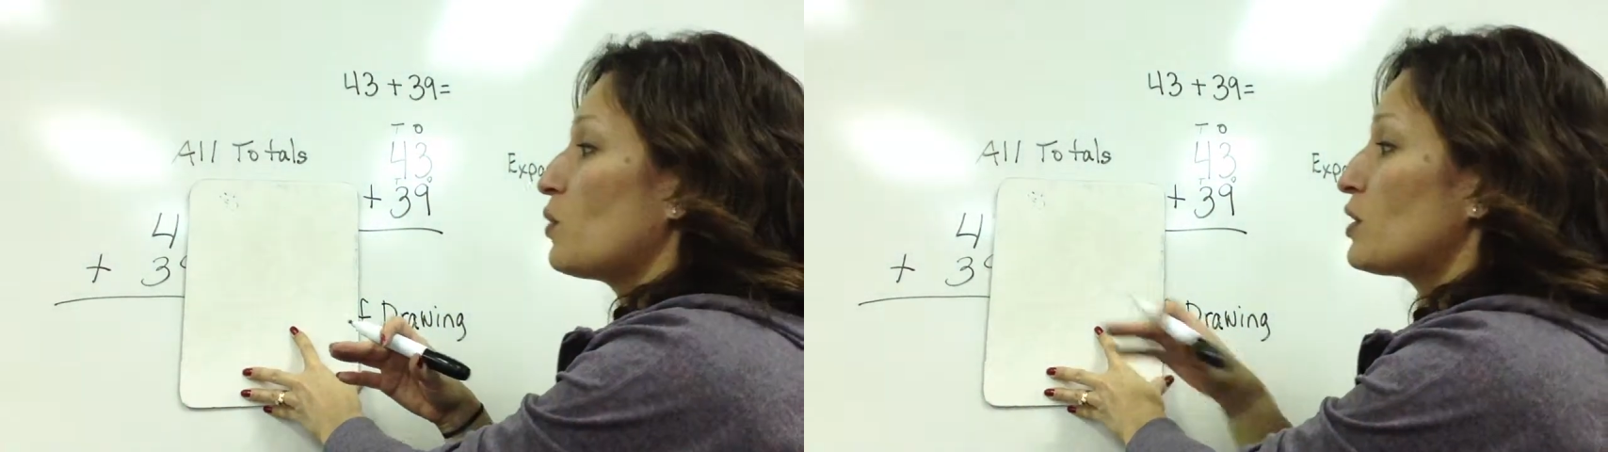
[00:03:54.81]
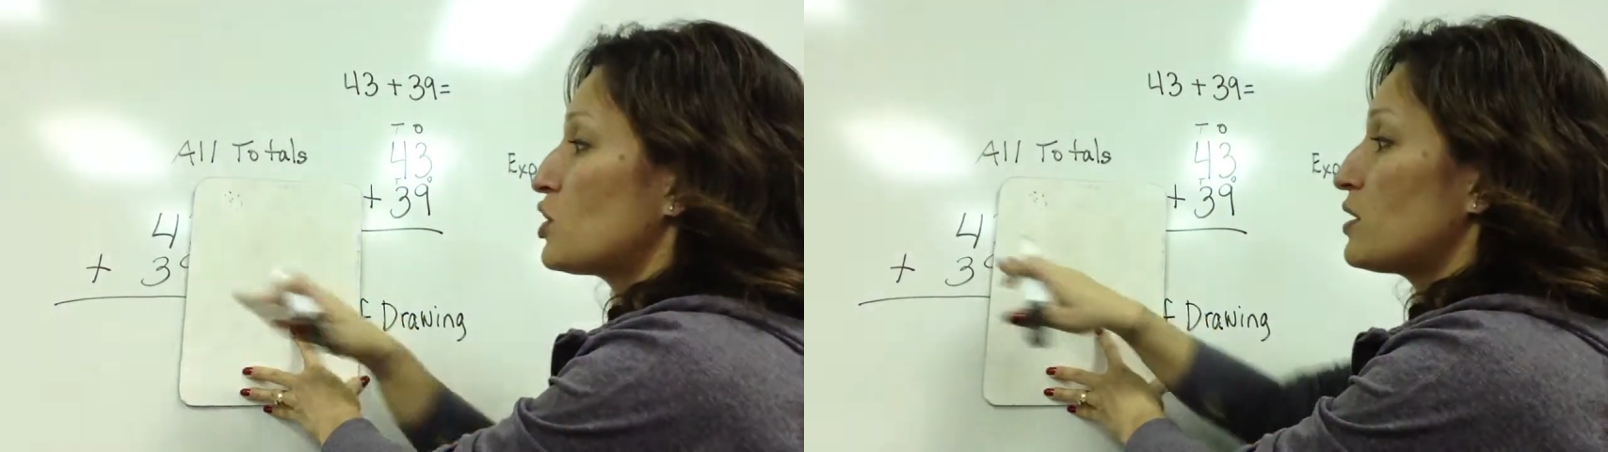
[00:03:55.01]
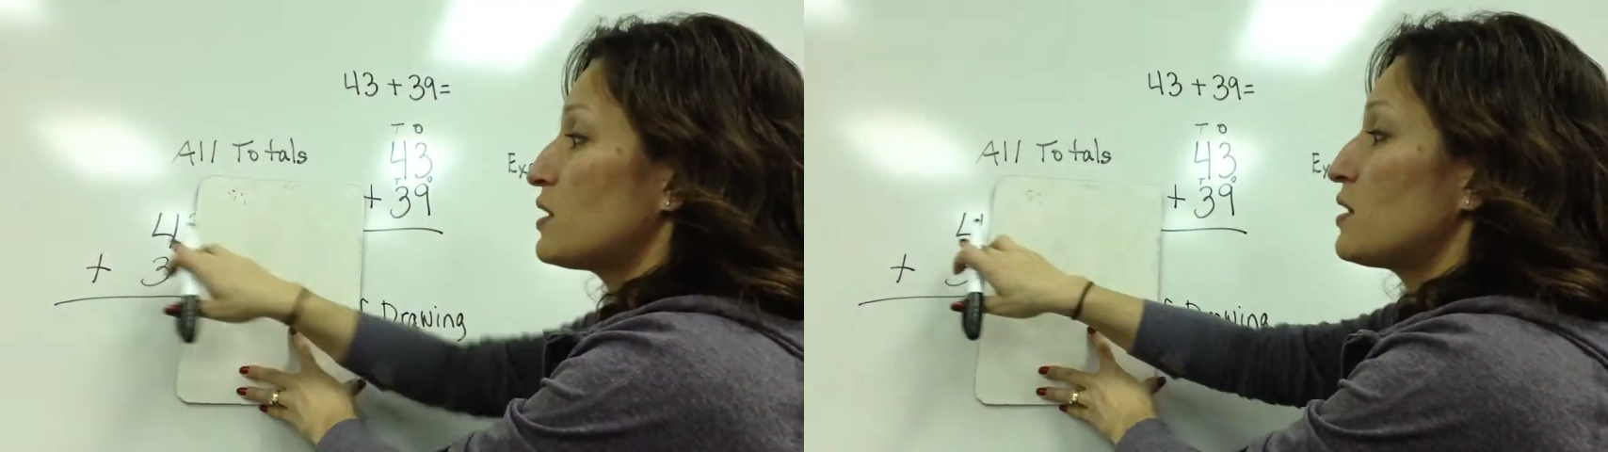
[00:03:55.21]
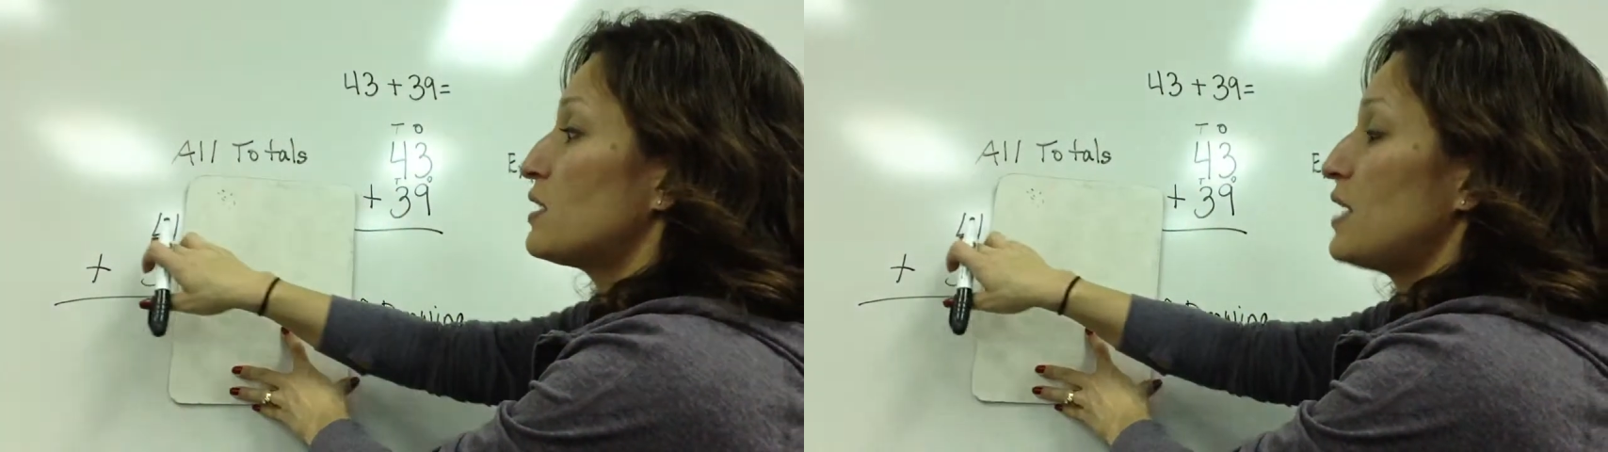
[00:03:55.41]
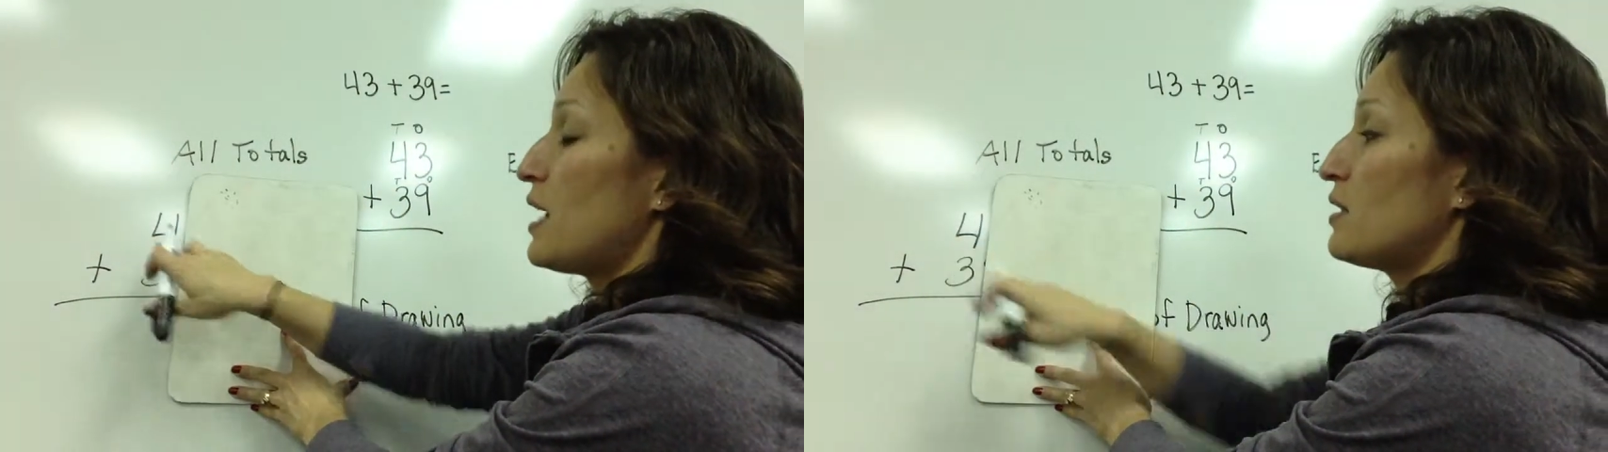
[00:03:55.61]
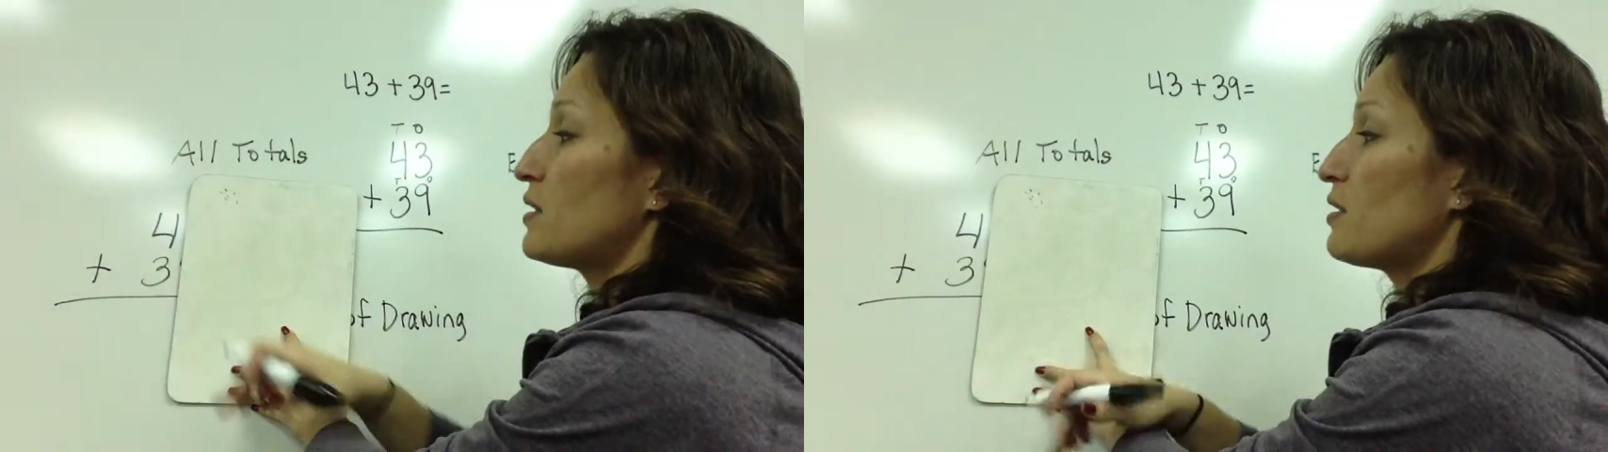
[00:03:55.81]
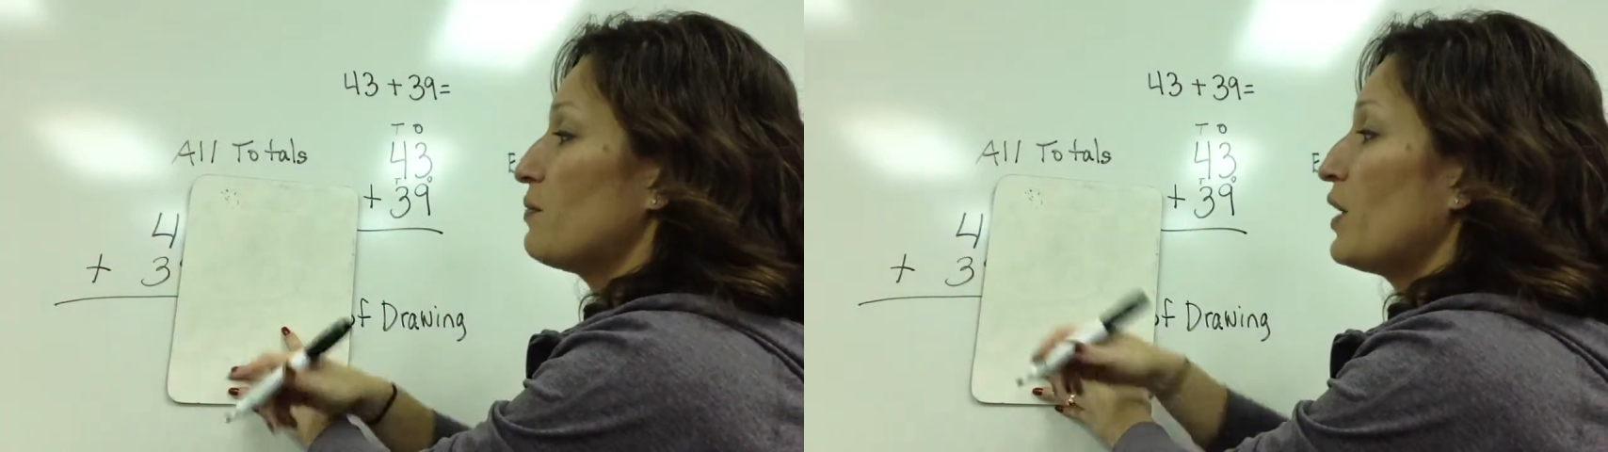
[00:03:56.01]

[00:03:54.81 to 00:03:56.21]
which is the tens.